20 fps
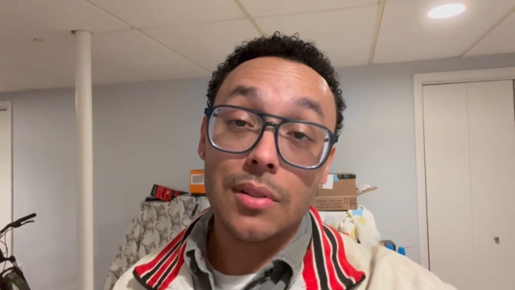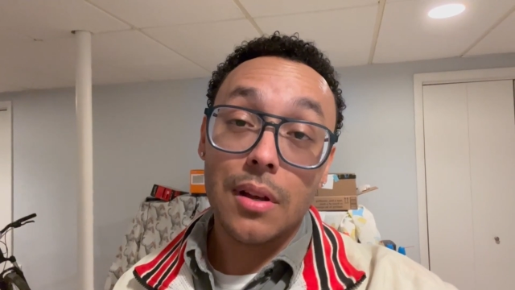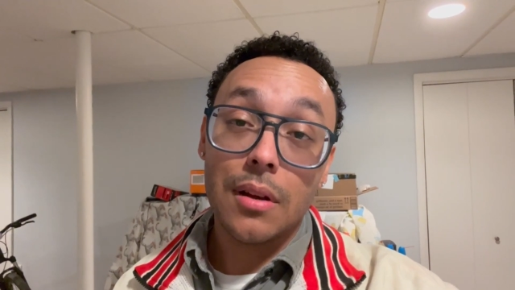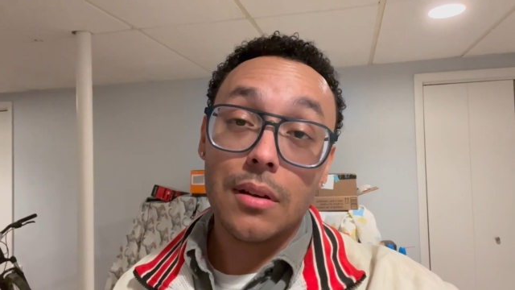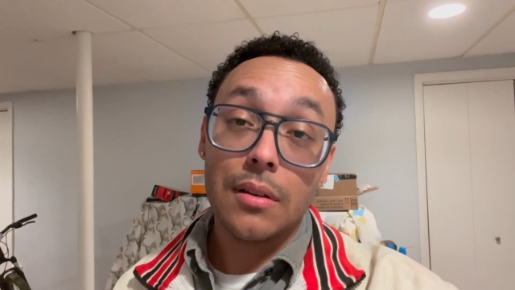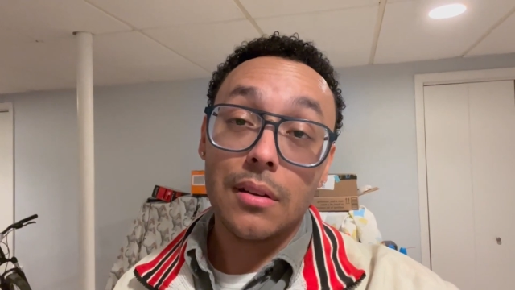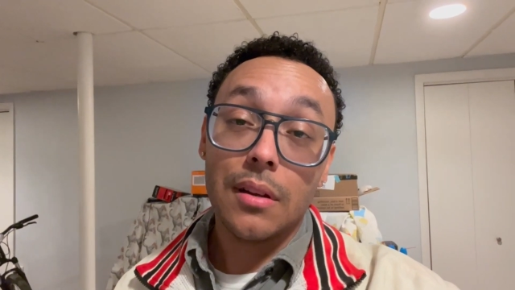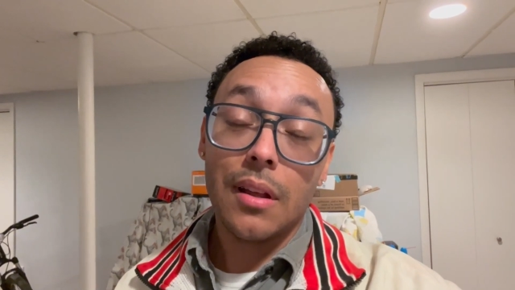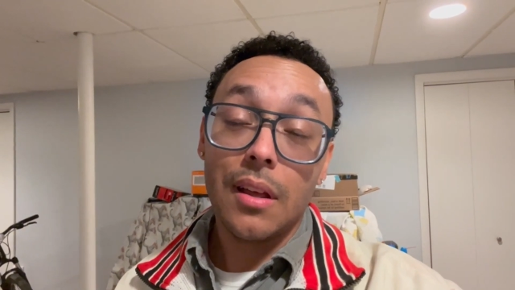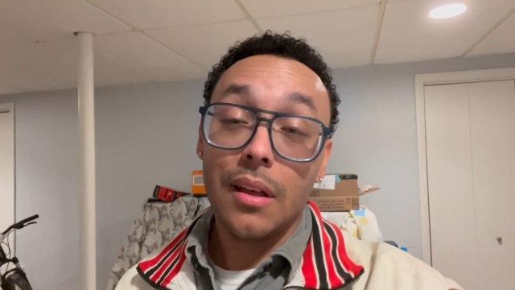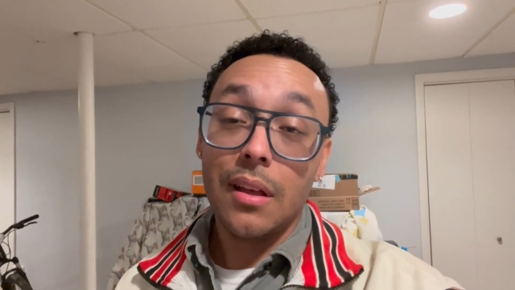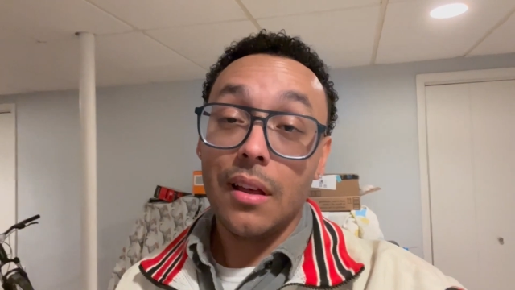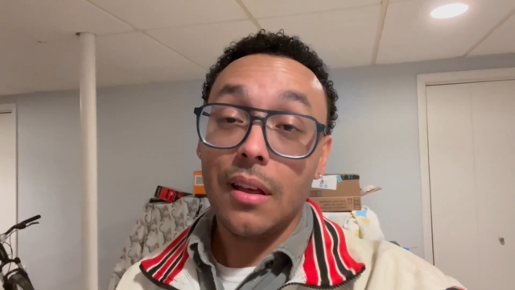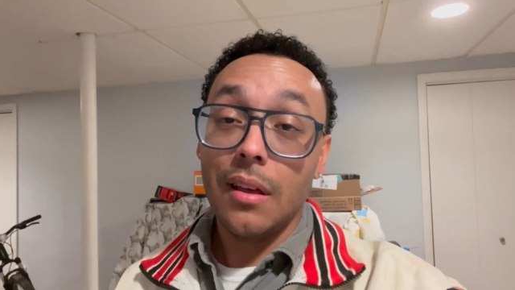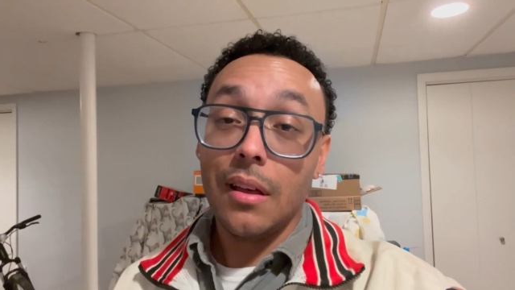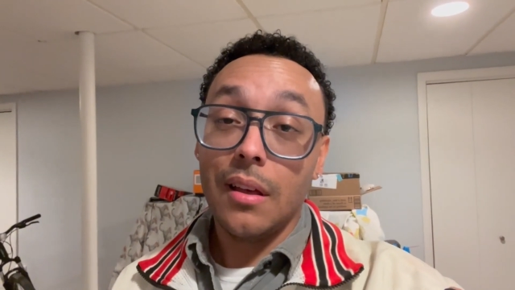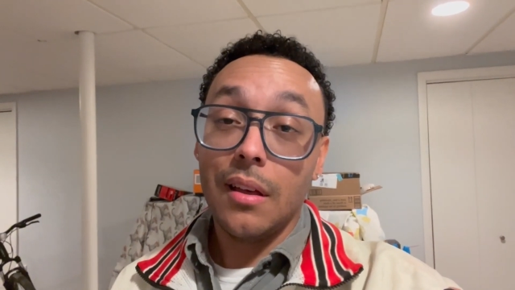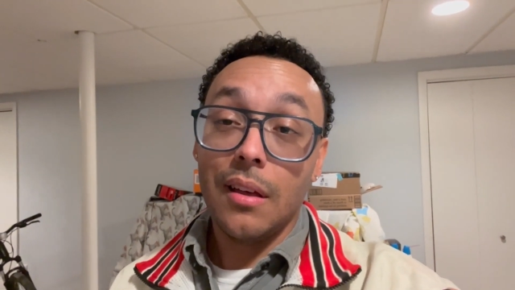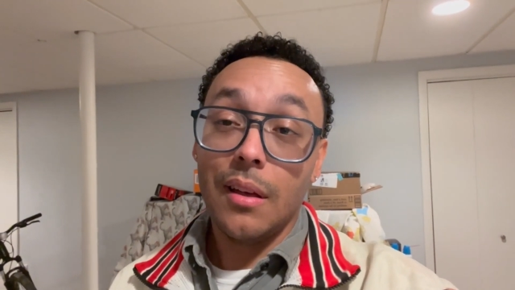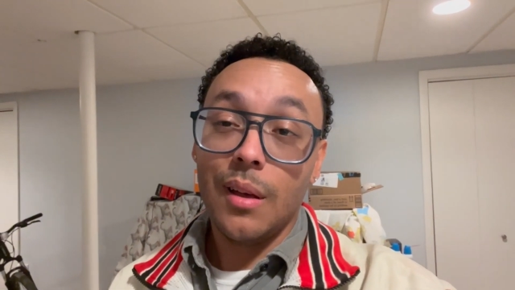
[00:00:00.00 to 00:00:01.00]
on
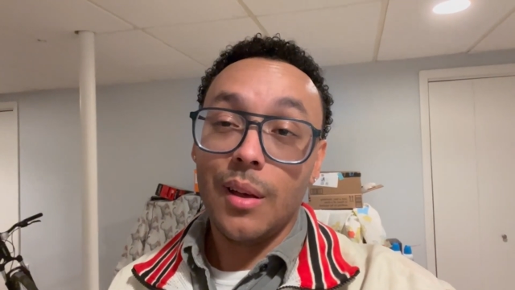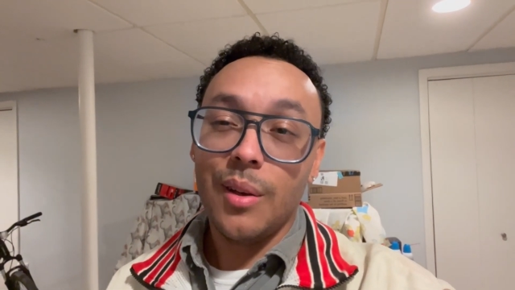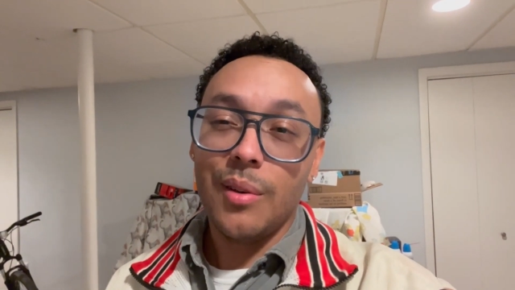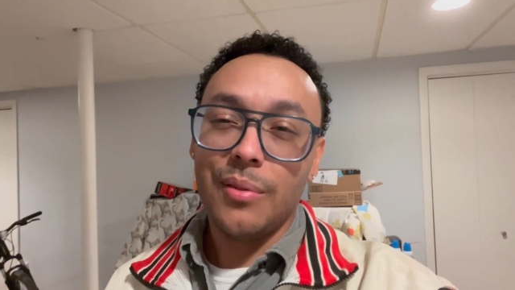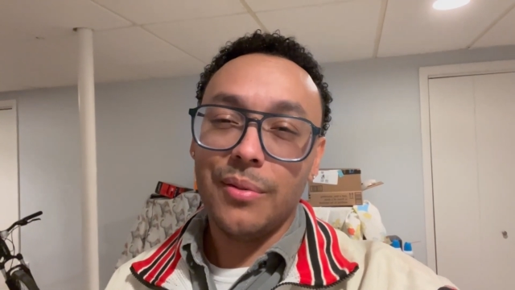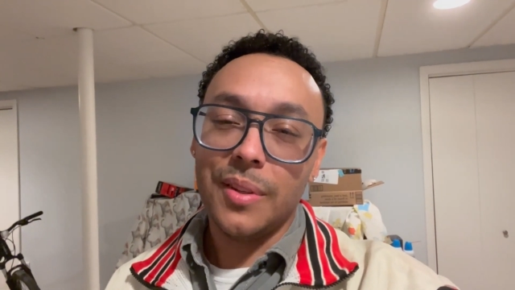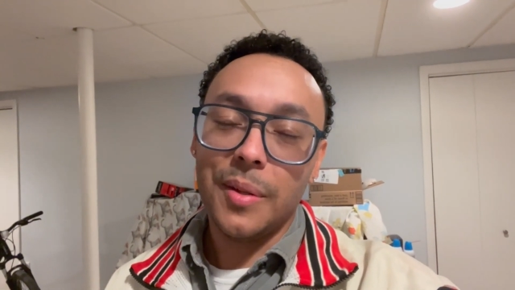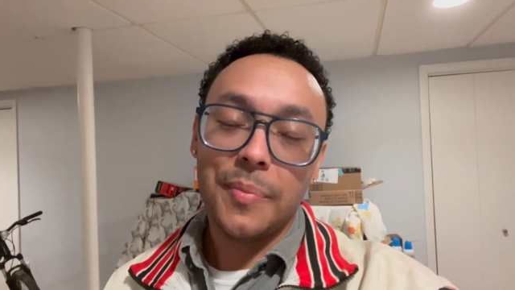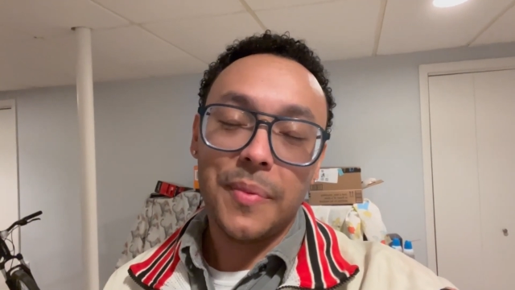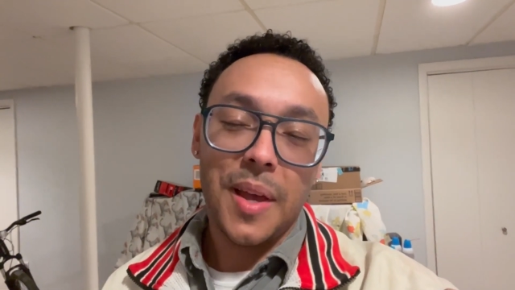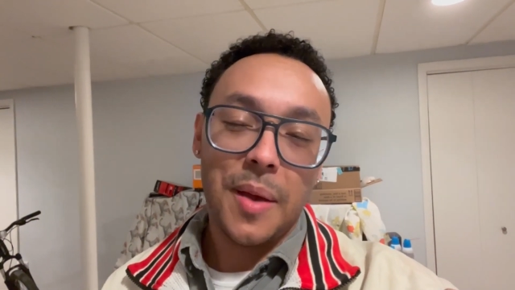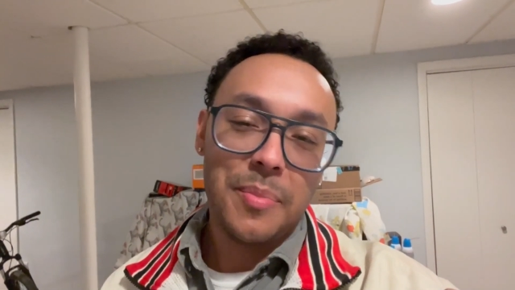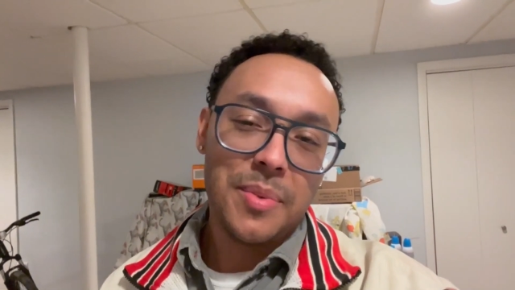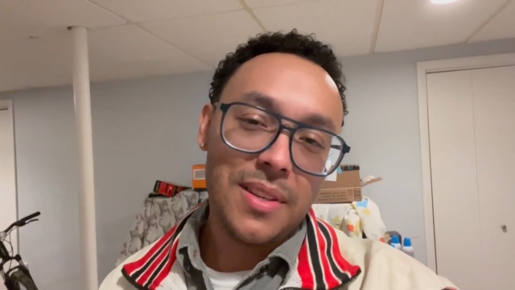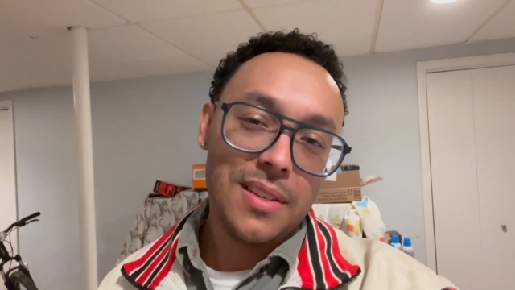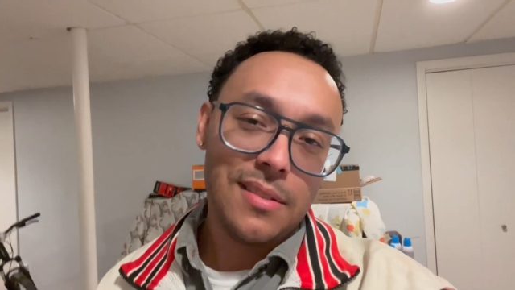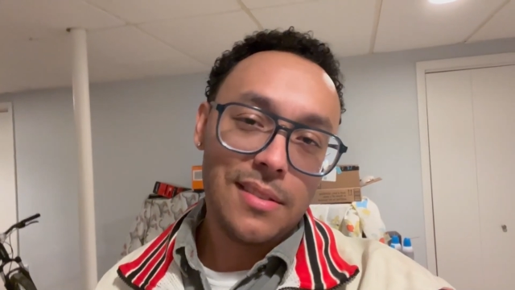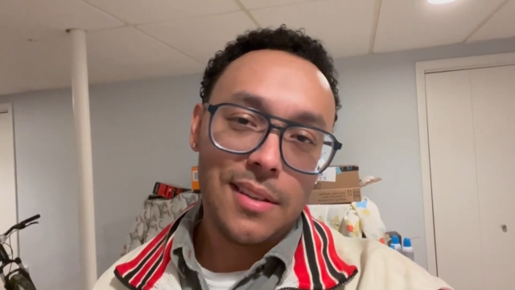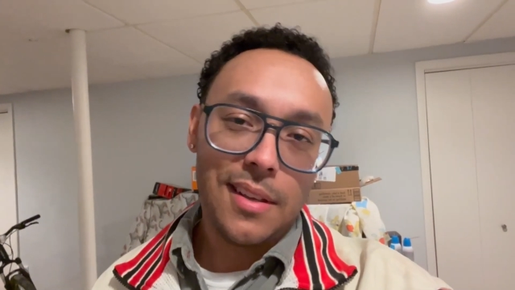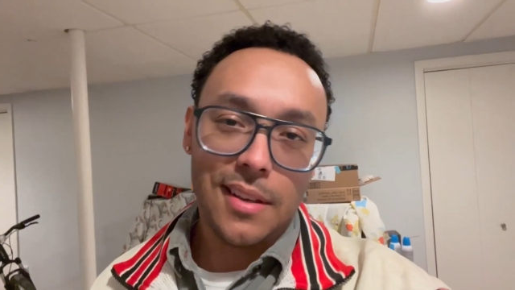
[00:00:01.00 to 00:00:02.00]
Flip That
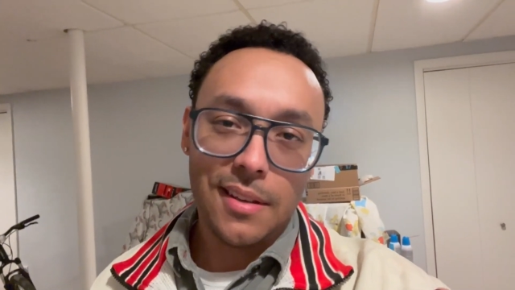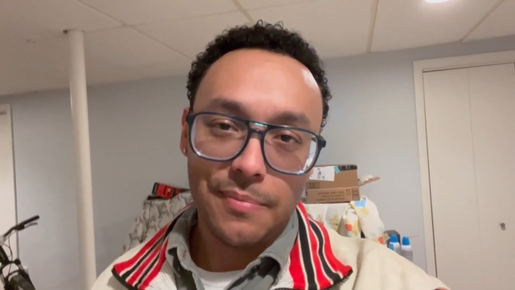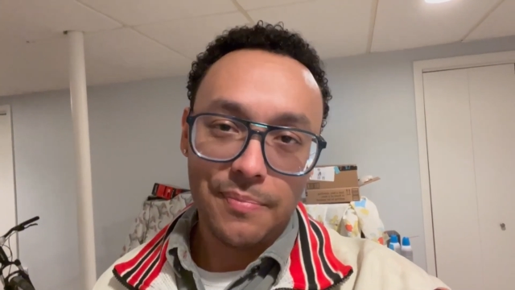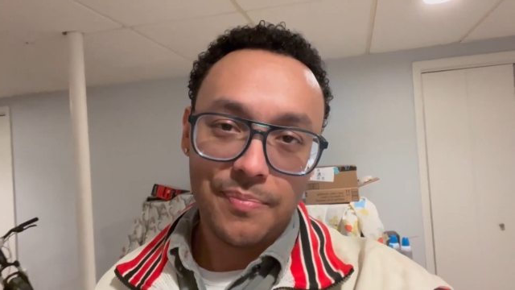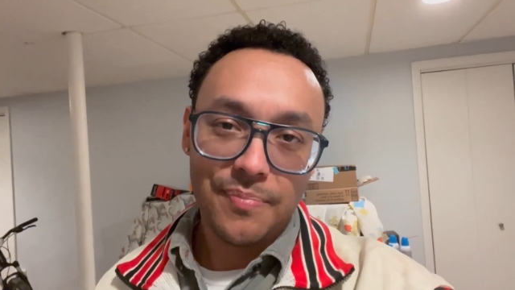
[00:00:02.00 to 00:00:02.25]
PC.